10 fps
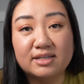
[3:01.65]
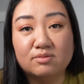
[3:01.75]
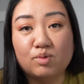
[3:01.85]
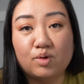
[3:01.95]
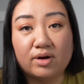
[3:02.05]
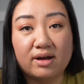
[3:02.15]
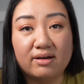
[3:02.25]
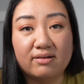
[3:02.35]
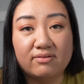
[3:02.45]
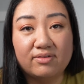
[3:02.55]
is more
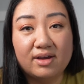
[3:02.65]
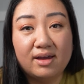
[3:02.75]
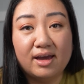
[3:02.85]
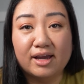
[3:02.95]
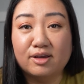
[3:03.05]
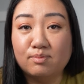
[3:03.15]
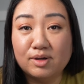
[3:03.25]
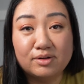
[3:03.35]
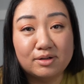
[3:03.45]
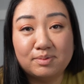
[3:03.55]
of a
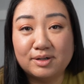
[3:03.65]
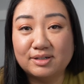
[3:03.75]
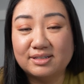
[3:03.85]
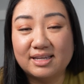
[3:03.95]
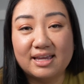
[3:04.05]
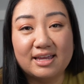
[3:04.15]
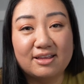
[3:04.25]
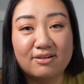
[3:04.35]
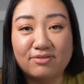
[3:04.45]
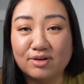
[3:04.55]
computer
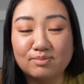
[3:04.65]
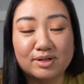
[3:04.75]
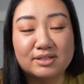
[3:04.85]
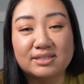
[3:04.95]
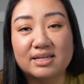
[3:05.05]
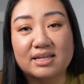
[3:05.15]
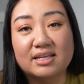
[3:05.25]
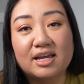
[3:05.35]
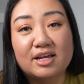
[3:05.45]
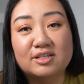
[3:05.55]
person, a phone
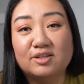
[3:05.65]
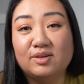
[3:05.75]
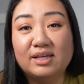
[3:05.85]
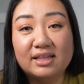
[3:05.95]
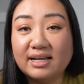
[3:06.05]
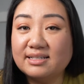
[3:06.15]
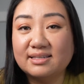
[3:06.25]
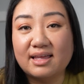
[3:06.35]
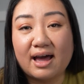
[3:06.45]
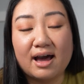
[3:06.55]
person, so he
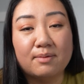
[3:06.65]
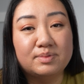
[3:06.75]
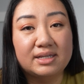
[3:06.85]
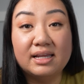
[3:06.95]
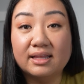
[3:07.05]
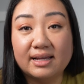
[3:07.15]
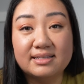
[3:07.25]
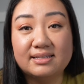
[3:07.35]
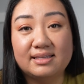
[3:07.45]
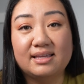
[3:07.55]
likes the apps, he
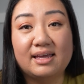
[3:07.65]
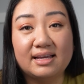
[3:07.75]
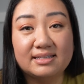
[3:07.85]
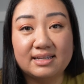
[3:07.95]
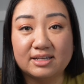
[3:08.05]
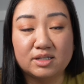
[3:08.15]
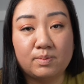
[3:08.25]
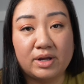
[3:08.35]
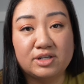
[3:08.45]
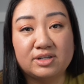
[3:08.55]
likes the Excel
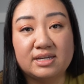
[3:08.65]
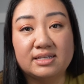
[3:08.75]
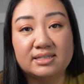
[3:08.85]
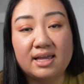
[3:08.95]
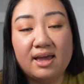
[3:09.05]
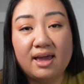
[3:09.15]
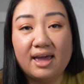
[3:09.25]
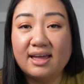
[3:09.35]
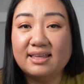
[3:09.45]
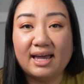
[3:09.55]
spreadsheets,
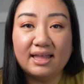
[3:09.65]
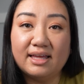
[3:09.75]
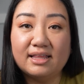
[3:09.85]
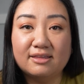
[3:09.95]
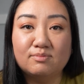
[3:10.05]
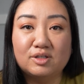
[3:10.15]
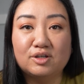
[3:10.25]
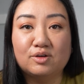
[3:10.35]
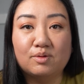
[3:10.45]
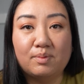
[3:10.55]
and I like them
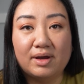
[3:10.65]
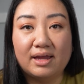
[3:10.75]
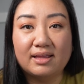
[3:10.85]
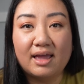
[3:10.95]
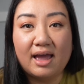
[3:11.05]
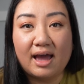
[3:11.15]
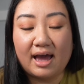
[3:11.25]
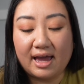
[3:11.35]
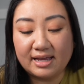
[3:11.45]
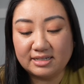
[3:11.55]
too, but
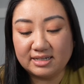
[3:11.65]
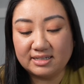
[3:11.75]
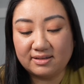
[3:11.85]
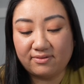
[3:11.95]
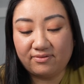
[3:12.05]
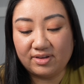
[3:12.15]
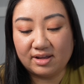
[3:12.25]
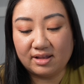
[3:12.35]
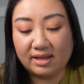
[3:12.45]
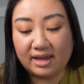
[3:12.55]
I just
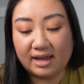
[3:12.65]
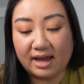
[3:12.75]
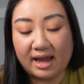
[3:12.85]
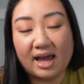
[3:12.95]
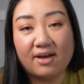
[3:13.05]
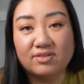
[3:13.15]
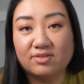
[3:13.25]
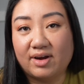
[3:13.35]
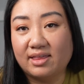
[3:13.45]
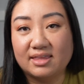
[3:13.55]
feel like I have
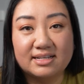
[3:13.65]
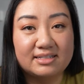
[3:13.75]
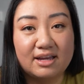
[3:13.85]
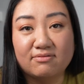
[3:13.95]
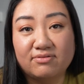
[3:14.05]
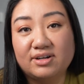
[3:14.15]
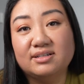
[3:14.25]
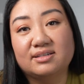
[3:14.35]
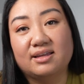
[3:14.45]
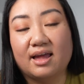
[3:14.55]
to write things down
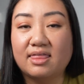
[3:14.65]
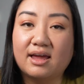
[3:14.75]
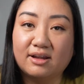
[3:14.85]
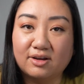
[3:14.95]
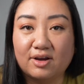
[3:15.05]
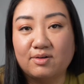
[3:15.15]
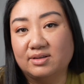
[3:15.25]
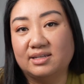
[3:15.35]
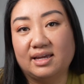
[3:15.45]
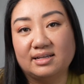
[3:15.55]
first and then I'll go
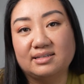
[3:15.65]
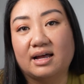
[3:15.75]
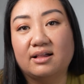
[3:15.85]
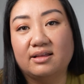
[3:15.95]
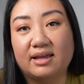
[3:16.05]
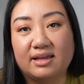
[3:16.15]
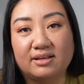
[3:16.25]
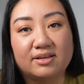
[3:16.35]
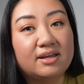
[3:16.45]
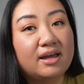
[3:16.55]
into Excel and